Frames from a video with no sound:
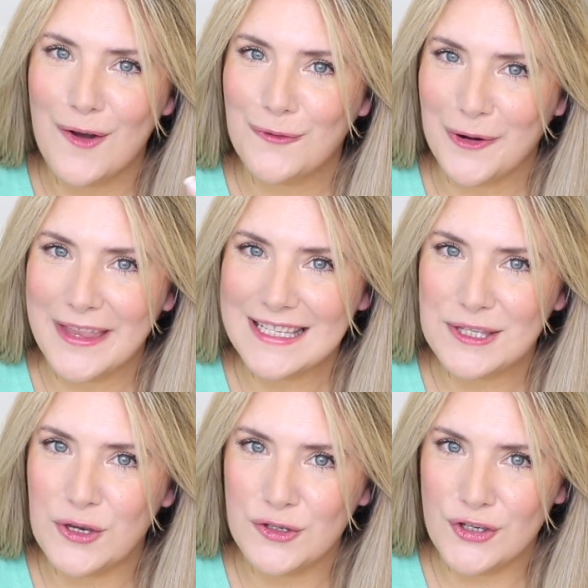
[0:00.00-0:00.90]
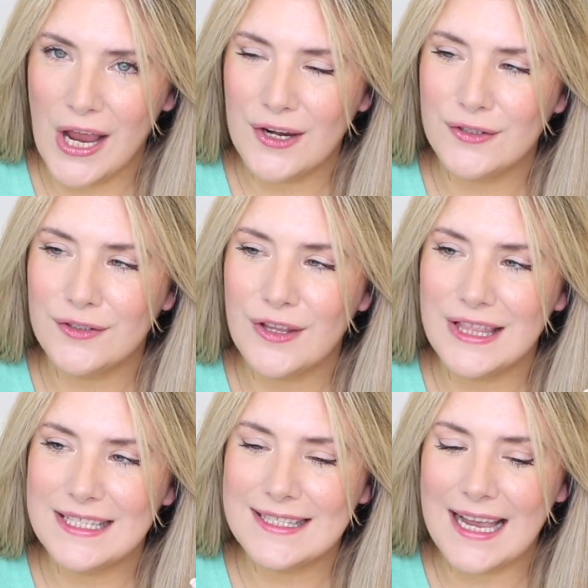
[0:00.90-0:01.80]
for this
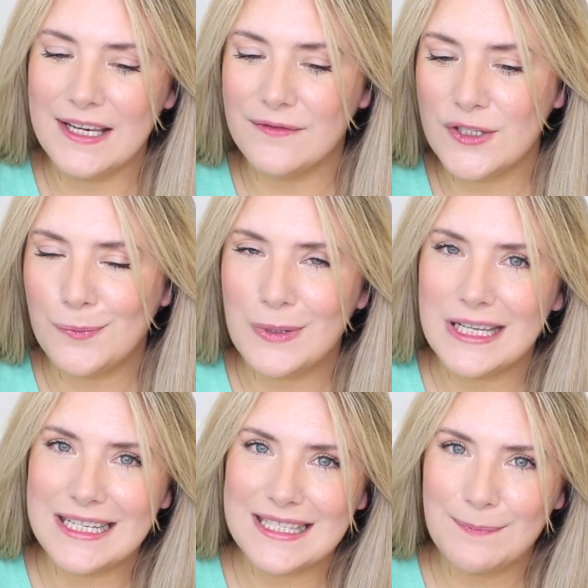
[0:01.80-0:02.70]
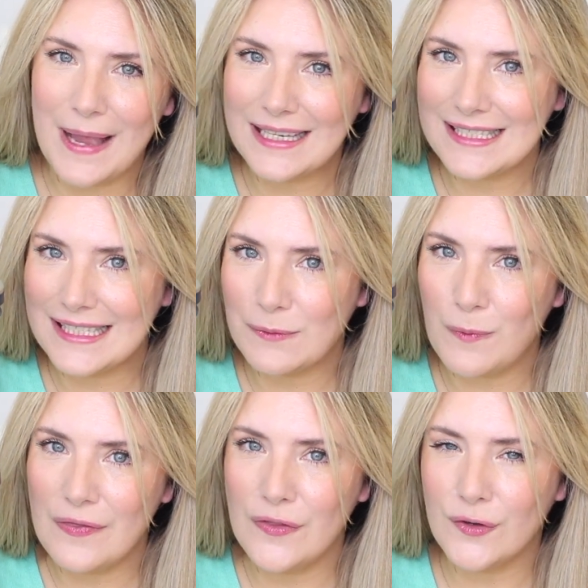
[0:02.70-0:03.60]
channel. This is kind of to be expected
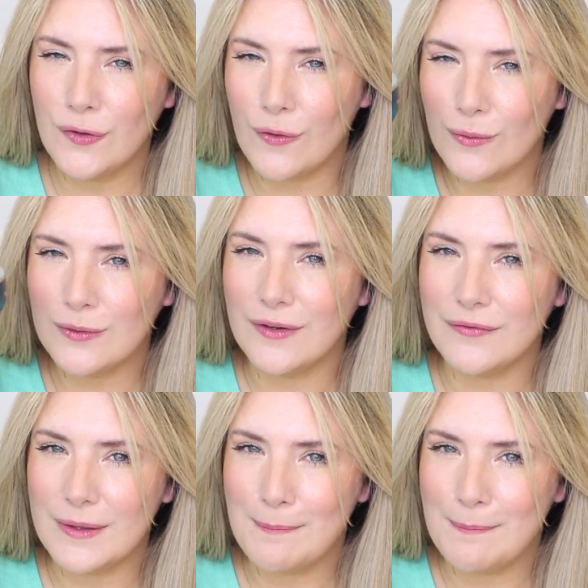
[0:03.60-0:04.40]
when the goal of